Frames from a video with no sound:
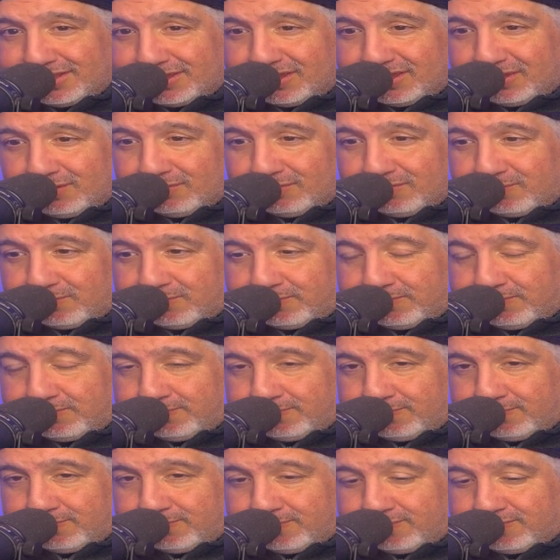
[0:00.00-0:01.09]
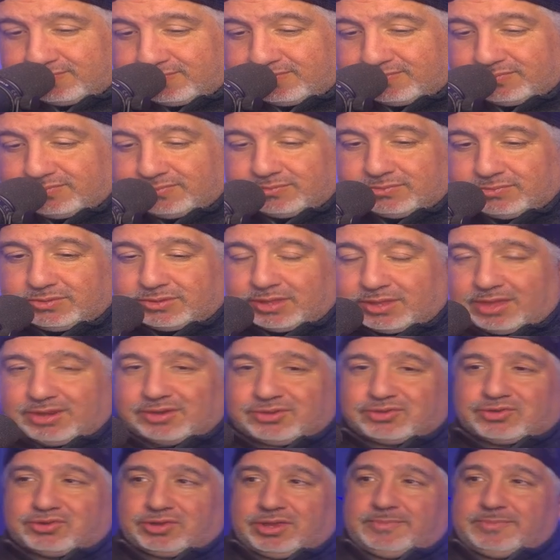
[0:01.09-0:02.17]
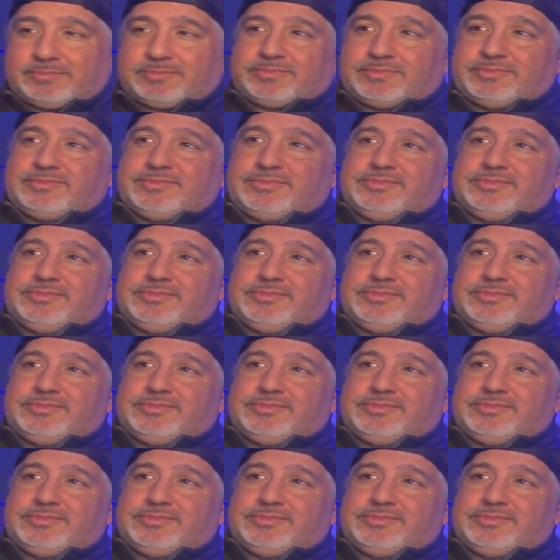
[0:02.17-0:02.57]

of Donald Trump.